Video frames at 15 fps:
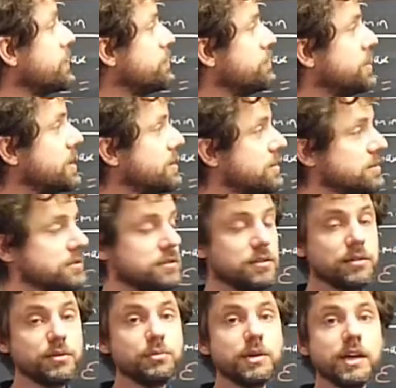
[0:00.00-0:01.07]
because
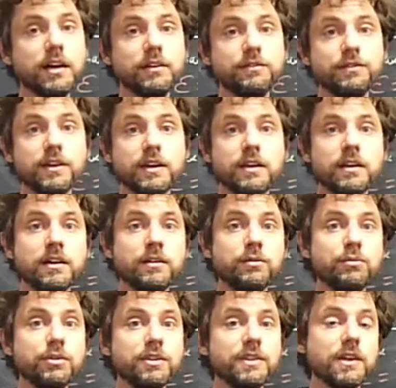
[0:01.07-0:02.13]
we have air
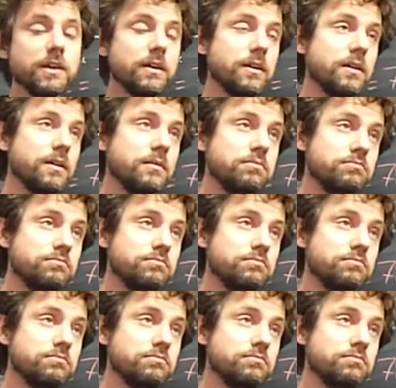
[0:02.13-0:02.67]
with a